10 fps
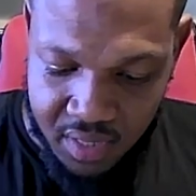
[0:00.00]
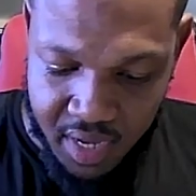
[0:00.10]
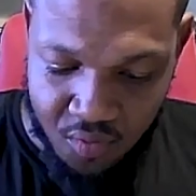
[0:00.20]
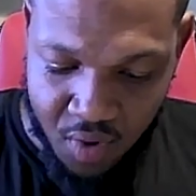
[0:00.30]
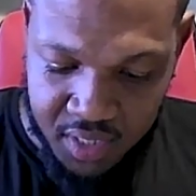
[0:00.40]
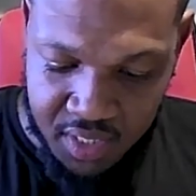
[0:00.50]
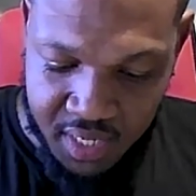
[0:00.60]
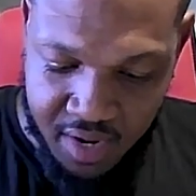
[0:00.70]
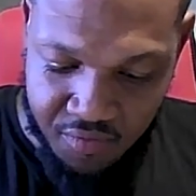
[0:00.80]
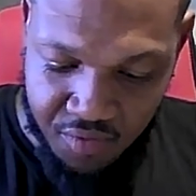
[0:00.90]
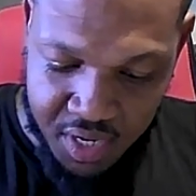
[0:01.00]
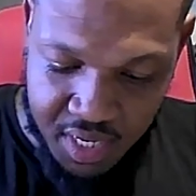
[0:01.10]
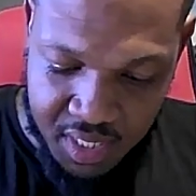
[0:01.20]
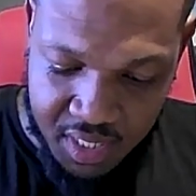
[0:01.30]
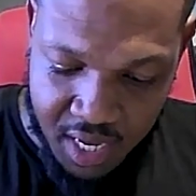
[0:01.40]
once again, run these
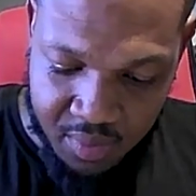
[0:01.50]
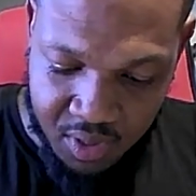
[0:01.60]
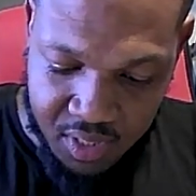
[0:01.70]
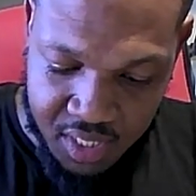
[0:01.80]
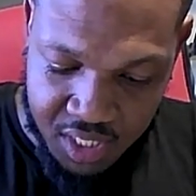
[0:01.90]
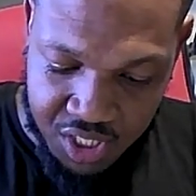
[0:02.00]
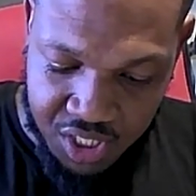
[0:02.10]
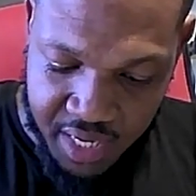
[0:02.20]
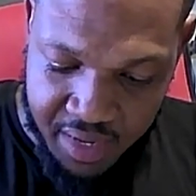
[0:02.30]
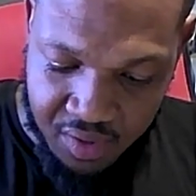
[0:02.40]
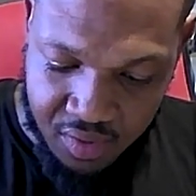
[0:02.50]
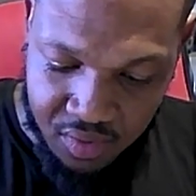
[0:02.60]
cables in this channel.